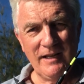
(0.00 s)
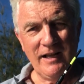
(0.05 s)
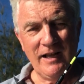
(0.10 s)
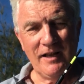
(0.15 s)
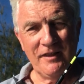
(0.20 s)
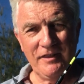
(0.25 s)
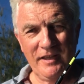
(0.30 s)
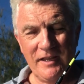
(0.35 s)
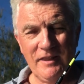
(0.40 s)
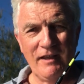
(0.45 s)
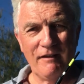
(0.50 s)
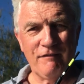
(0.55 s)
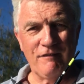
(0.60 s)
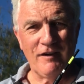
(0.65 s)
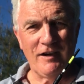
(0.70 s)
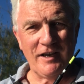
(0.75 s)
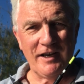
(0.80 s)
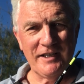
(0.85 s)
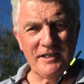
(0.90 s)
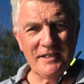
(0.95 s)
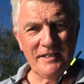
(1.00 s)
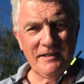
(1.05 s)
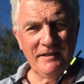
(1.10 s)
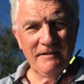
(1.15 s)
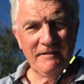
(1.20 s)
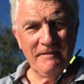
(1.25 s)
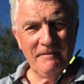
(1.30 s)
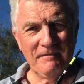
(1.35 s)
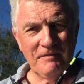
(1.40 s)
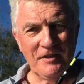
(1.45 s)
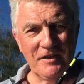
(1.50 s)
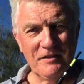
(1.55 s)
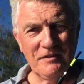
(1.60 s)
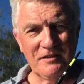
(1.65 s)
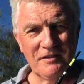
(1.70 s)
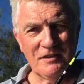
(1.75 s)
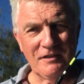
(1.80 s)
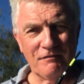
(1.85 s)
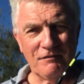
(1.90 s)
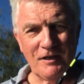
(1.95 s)
and then they find that
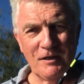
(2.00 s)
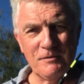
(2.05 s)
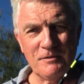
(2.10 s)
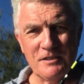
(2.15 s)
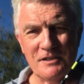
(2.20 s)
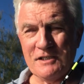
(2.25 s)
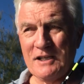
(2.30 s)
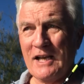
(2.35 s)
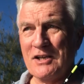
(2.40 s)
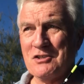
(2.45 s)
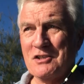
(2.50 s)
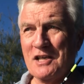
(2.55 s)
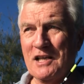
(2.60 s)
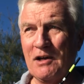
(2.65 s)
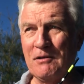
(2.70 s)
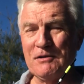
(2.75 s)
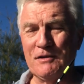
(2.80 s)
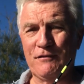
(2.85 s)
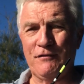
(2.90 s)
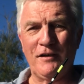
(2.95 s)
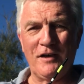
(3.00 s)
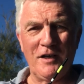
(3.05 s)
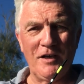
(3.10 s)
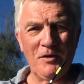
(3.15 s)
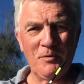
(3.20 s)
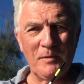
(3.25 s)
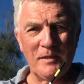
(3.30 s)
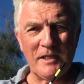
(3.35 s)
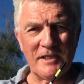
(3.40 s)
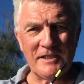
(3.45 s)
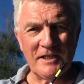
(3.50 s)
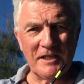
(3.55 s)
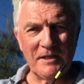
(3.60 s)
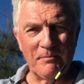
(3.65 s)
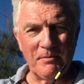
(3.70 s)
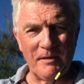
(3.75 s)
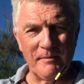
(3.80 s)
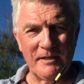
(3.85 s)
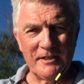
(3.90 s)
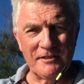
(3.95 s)
the float doesn't actually go as far when they take the
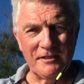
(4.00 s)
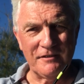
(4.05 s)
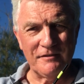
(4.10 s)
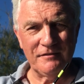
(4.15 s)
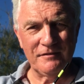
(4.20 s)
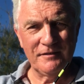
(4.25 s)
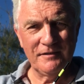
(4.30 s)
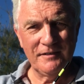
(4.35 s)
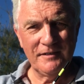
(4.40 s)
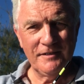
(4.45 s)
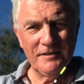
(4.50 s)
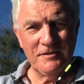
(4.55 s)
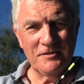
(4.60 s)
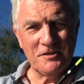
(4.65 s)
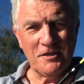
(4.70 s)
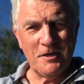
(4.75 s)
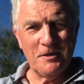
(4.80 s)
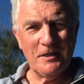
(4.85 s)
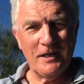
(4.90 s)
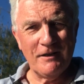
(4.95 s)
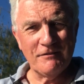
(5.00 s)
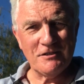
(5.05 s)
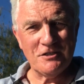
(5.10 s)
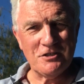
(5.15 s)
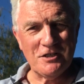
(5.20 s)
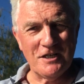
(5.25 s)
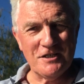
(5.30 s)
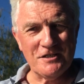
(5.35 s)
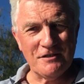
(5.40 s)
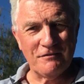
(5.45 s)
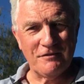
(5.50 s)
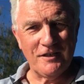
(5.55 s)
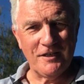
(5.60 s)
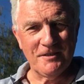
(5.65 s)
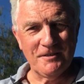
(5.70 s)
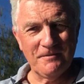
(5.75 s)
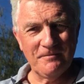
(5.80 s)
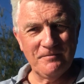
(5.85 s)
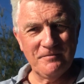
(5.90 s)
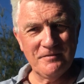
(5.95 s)
plummet off, so they have to change the float.